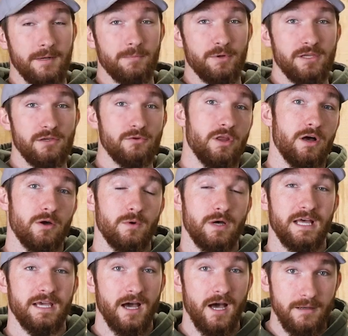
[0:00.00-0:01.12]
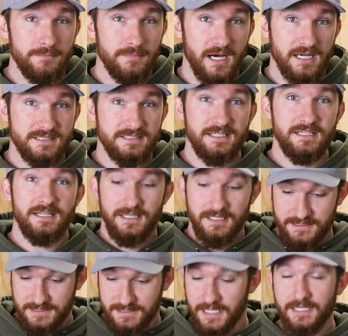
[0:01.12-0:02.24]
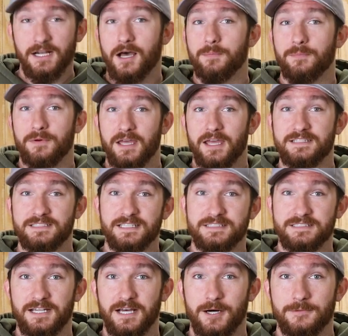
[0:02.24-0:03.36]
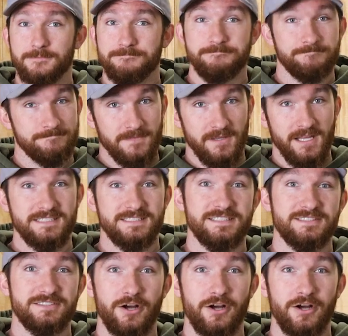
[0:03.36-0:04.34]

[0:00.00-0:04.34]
I'm gonna bring you along while I unbox it, set it up, and test it out. Let's get